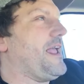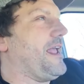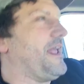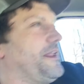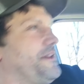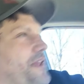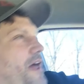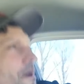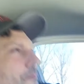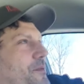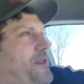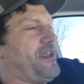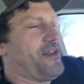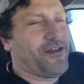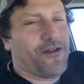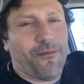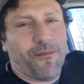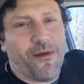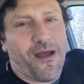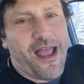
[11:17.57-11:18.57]
end up
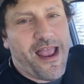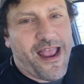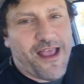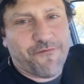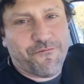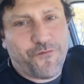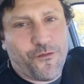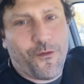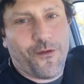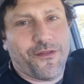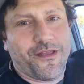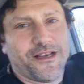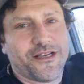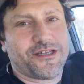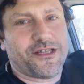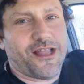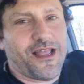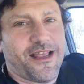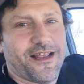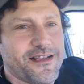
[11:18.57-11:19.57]
eating them a handful of
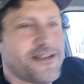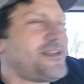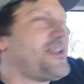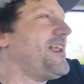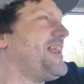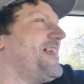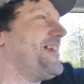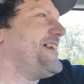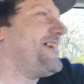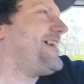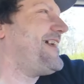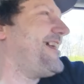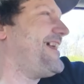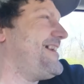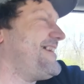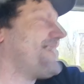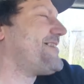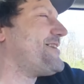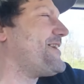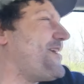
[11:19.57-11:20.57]
these things.
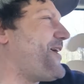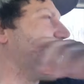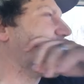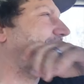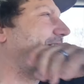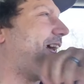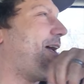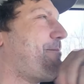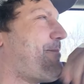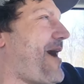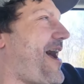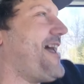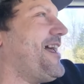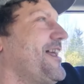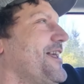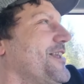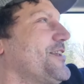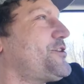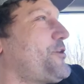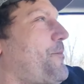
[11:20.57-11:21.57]
Okay,
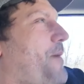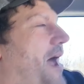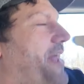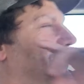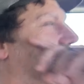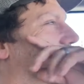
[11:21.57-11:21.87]
so by